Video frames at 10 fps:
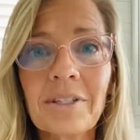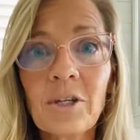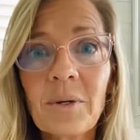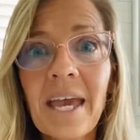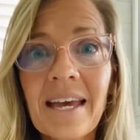
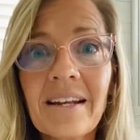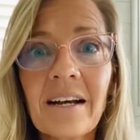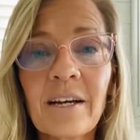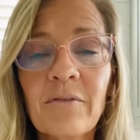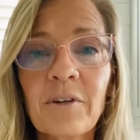You
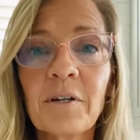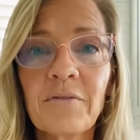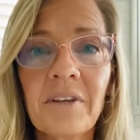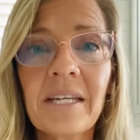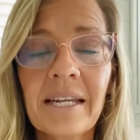cannot convert
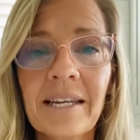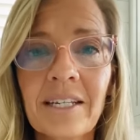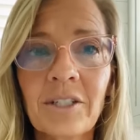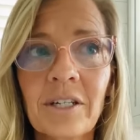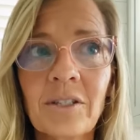feet in
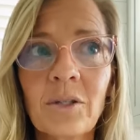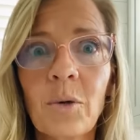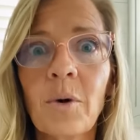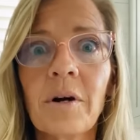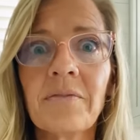inches
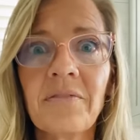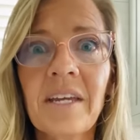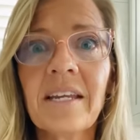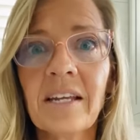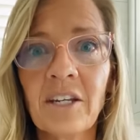or
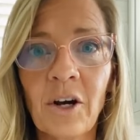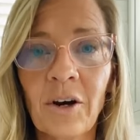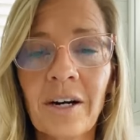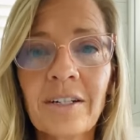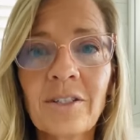feet in
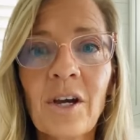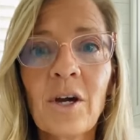yards